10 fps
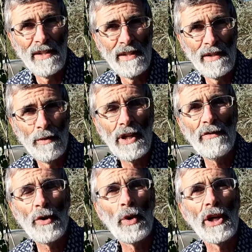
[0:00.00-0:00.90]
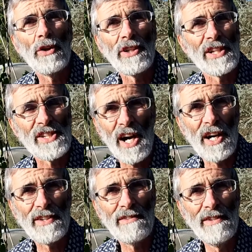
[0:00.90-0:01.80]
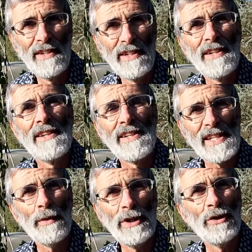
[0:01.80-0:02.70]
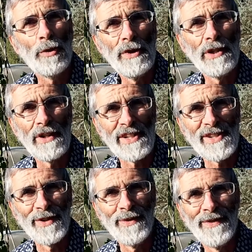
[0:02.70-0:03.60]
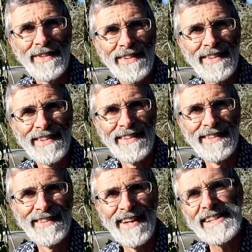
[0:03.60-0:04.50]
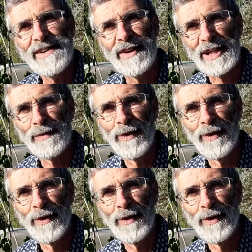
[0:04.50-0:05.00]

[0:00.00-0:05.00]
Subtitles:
We're going to have a quick look at this garden, see what you could be doing too. Let's have an explore.